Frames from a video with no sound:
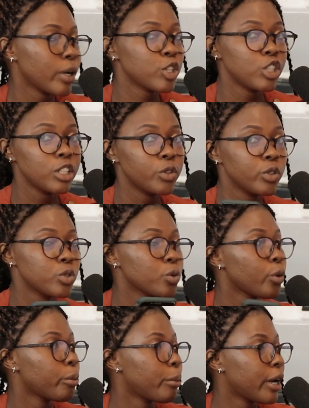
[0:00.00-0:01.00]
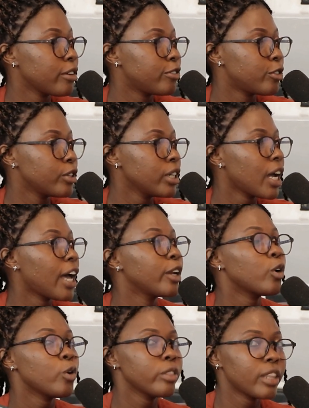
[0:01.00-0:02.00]
We're actually going to go on my phone
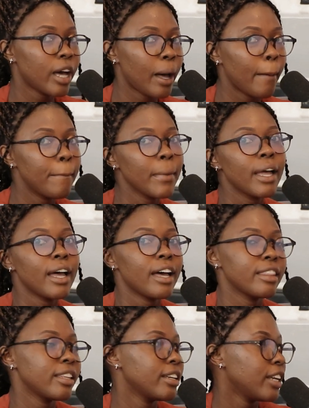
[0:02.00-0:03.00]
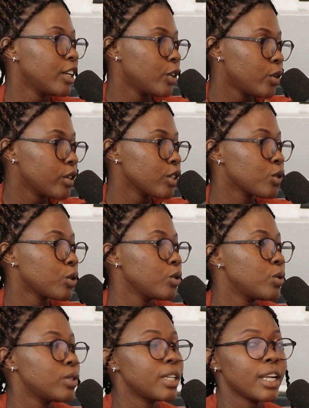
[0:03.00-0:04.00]
and on the app, and then Enoch is
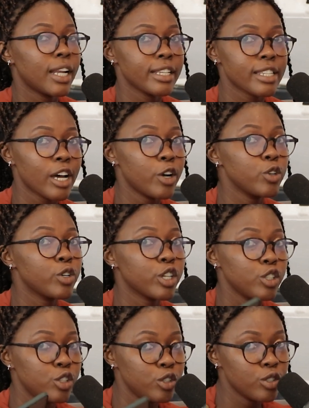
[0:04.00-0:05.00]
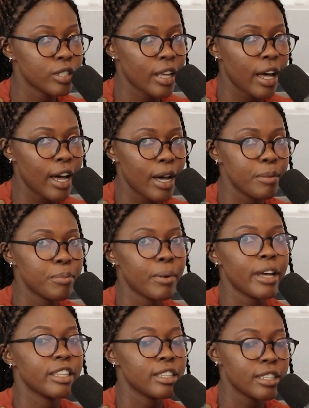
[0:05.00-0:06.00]
going to tell us how you can use the app
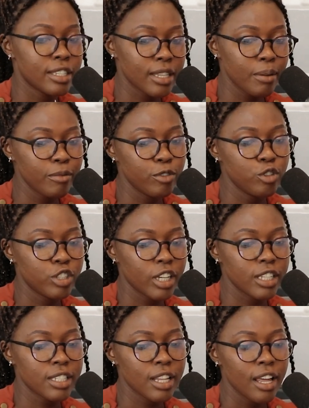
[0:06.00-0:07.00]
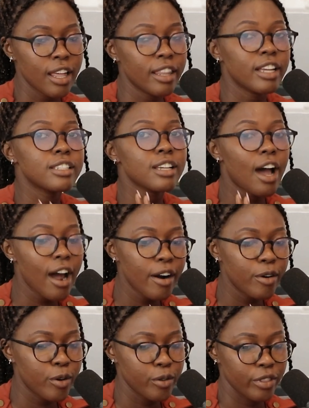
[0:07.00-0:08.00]
and some features that
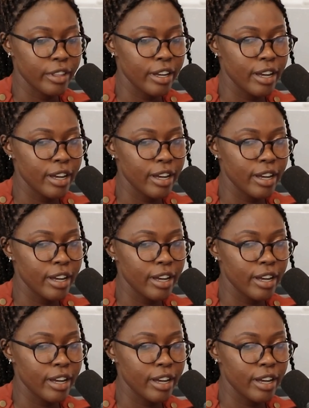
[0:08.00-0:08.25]
are on the